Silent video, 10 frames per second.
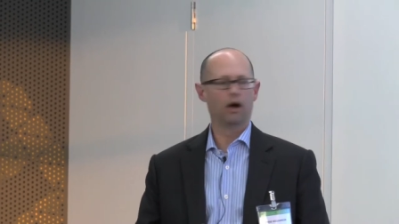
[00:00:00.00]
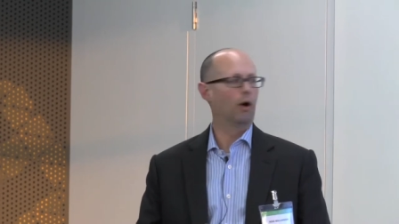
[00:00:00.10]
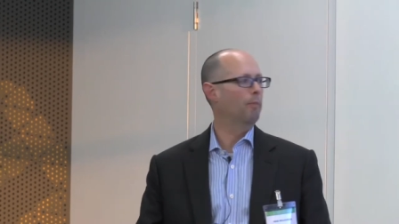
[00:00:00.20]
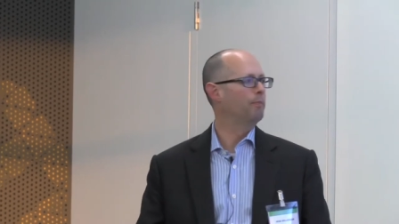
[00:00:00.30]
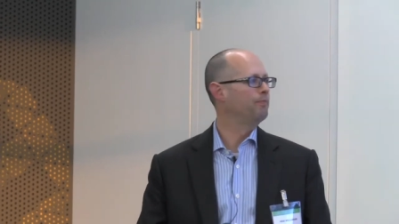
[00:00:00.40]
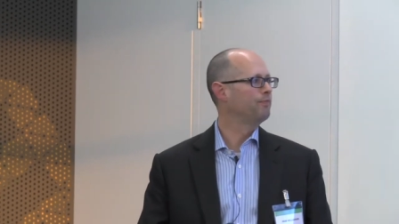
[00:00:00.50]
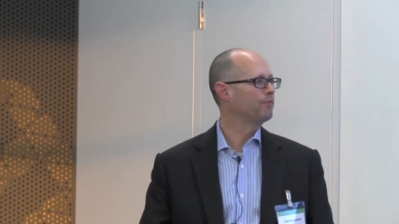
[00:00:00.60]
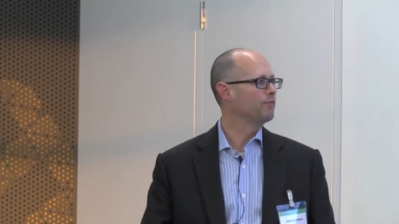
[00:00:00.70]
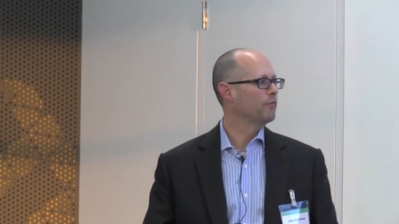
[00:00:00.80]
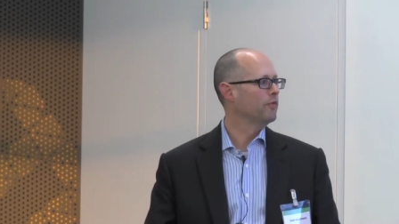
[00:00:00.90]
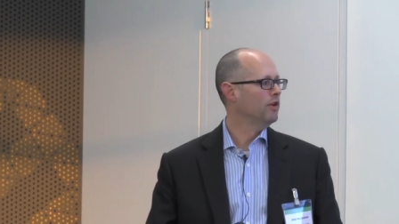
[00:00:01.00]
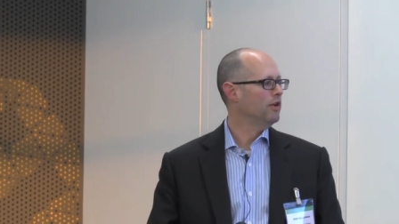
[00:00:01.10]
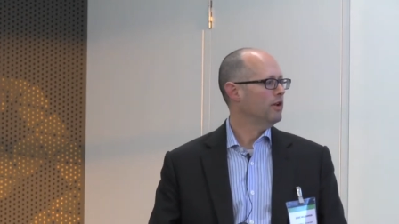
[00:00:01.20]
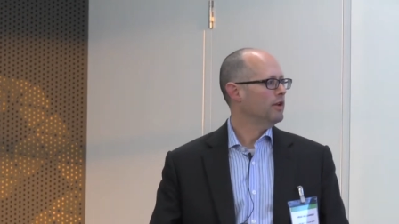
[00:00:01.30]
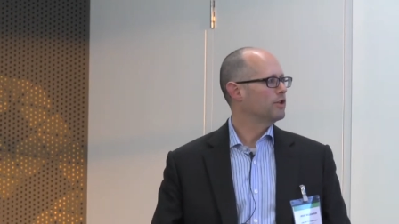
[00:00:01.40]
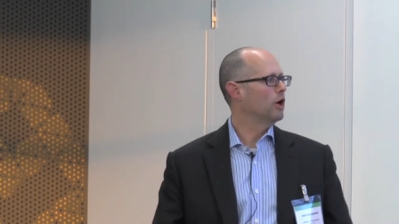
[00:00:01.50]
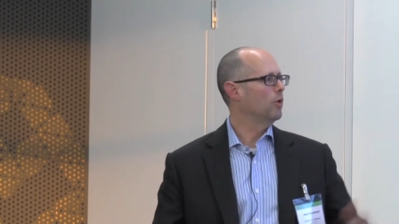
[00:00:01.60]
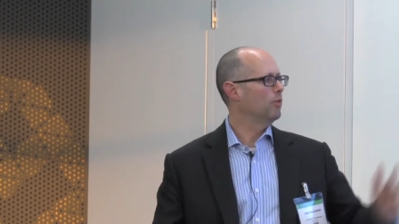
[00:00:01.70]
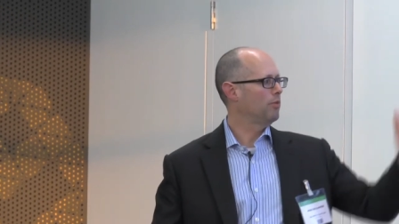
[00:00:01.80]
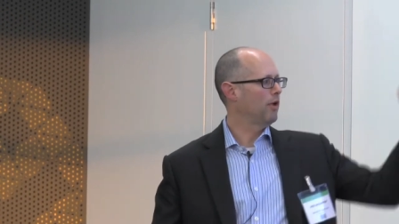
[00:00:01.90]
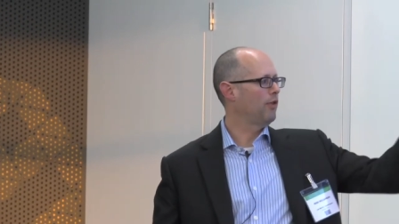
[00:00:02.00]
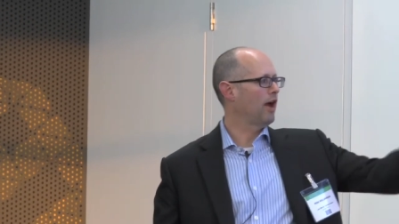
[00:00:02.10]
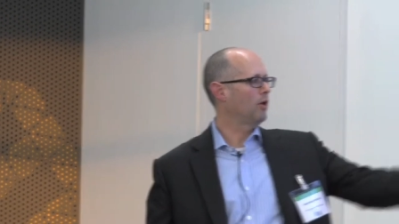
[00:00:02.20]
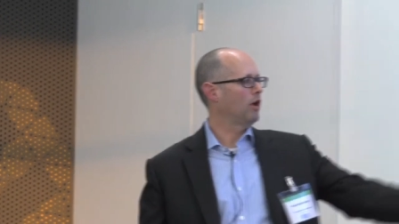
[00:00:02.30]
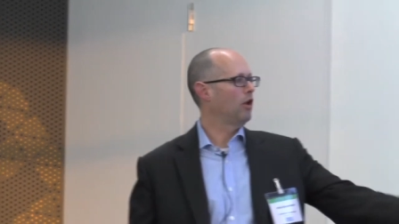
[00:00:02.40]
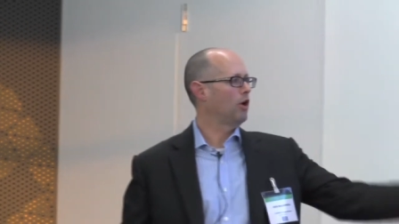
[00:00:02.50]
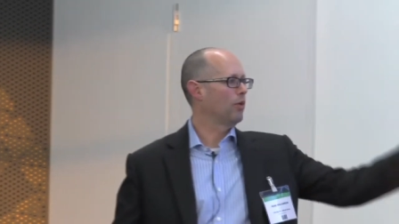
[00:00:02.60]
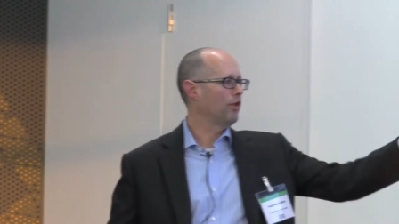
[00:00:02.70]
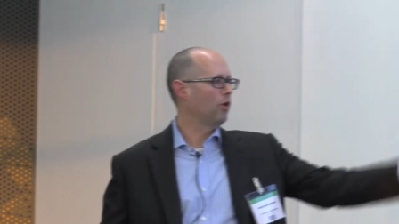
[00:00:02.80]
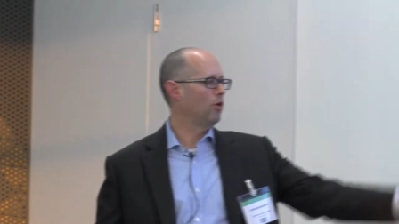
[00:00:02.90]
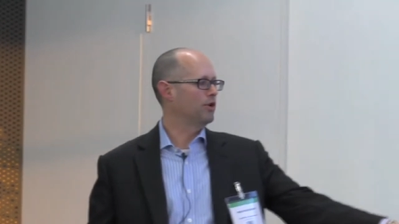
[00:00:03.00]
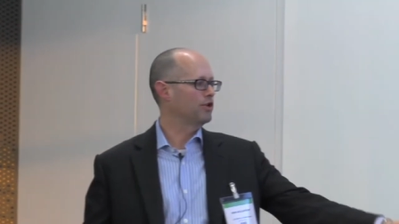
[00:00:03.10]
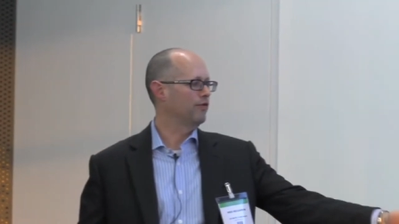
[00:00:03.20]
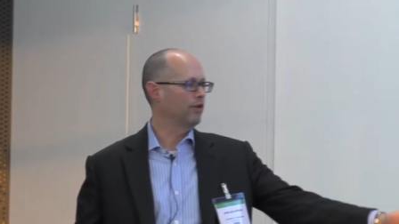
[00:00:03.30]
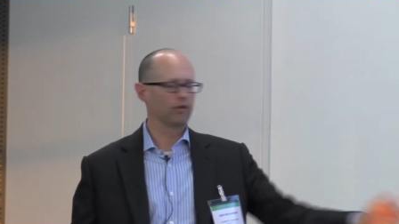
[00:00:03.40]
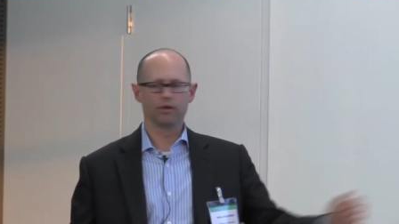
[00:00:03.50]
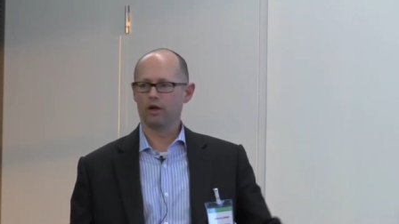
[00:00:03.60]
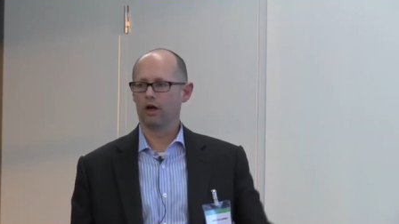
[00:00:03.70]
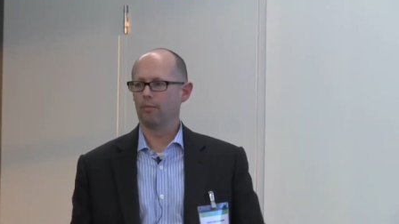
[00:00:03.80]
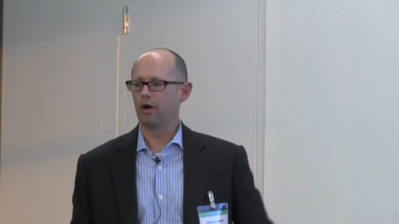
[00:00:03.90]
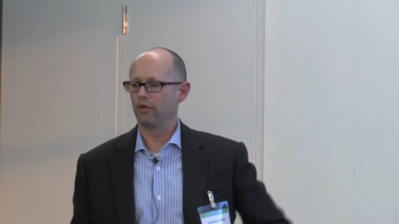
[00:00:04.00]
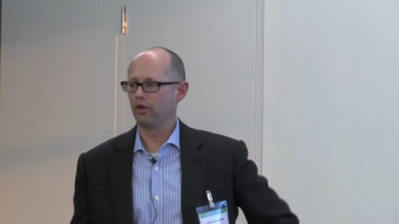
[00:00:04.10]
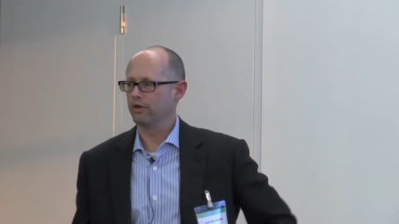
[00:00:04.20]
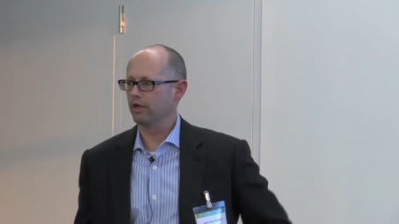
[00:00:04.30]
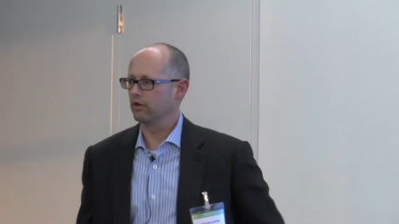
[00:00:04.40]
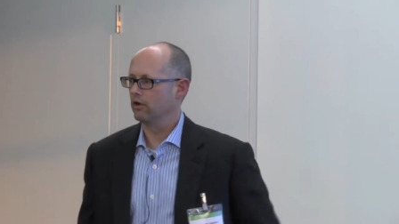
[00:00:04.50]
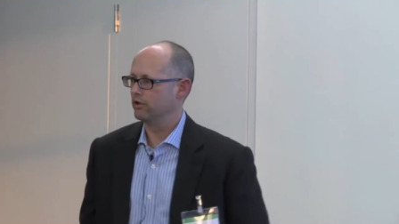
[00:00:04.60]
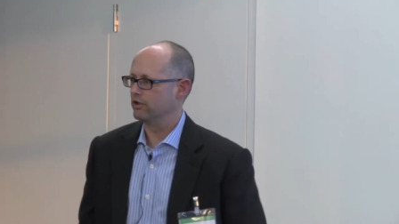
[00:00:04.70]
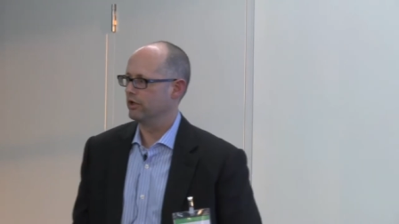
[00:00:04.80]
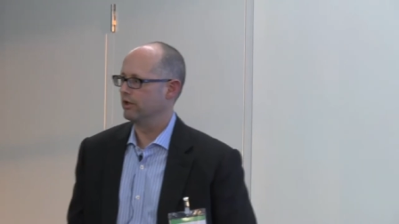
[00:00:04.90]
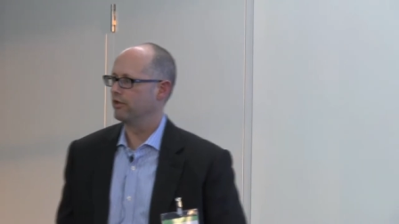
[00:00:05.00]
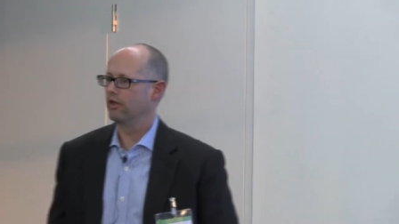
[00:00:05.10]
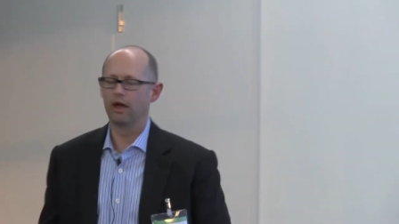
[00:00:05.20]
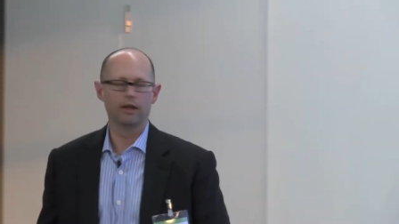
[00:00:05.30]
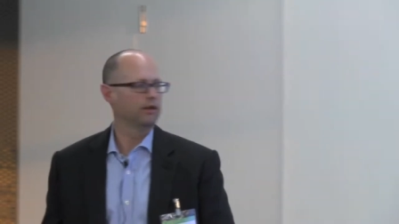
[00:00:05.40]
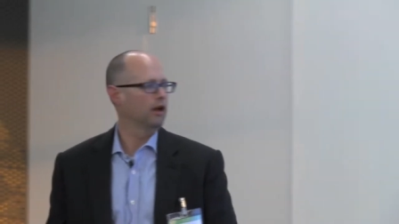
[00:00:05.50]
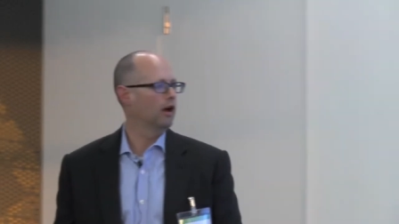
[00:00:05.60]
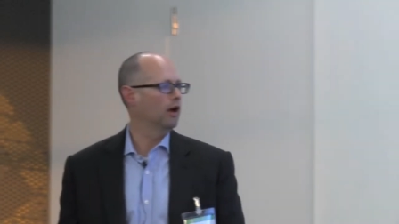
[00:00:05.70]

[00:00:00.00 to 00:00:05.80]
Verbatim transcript: Um, so uh, that, along with a whole bunch of different Python technology that